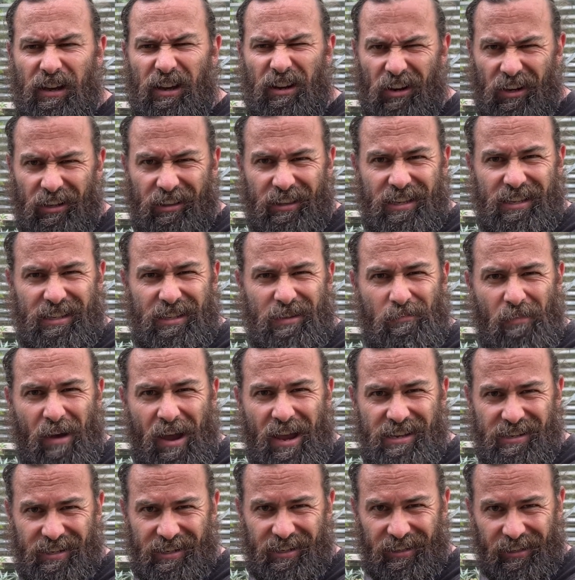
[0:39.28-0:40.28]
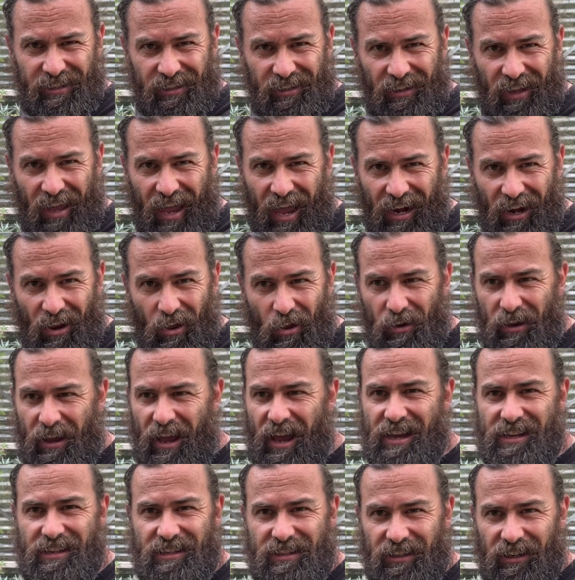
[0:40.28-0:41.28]
like this amazing little Aloe
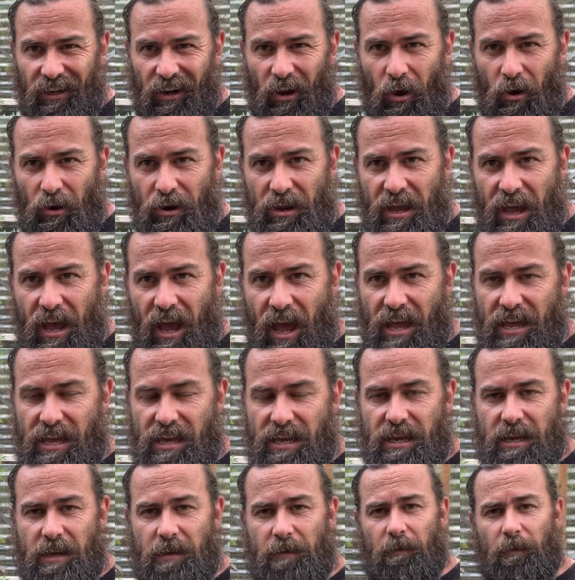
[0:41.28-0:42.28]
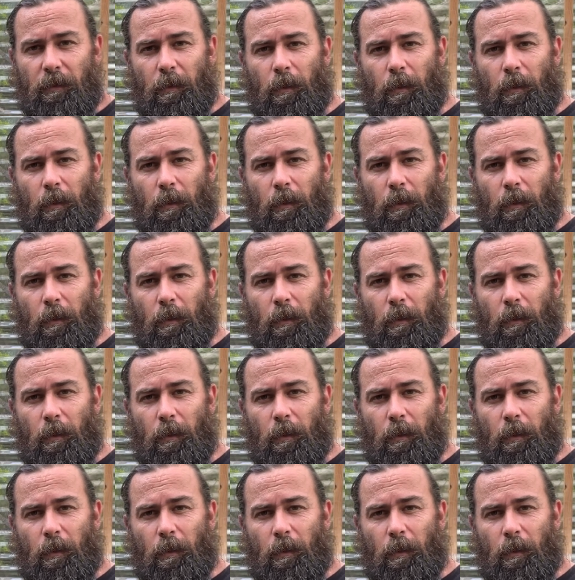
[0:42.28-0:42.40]
castilloniae here,